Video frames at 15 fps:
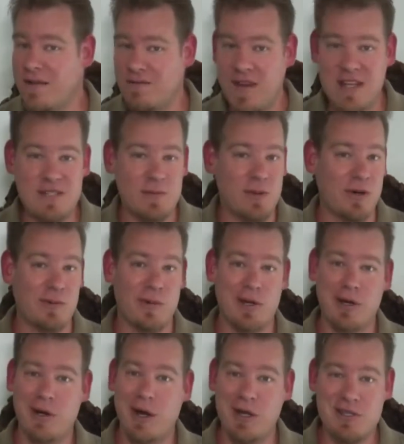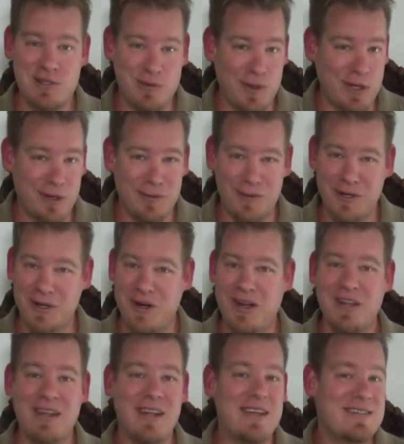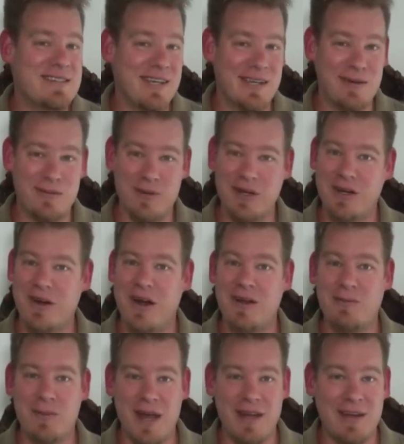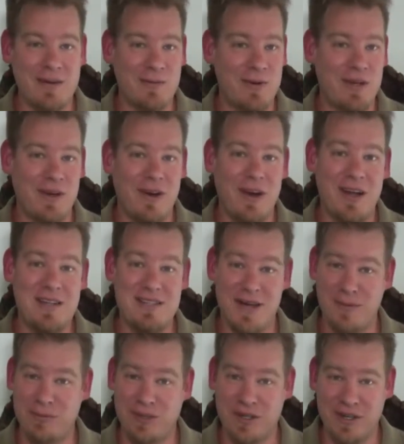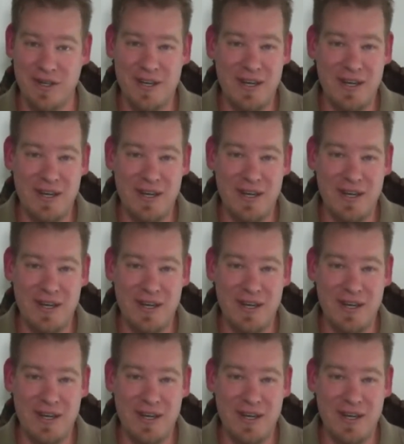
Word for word: Facebook. We are on Twitter. We are on LinkedIn. We are on Reddit. We are on Tumblr.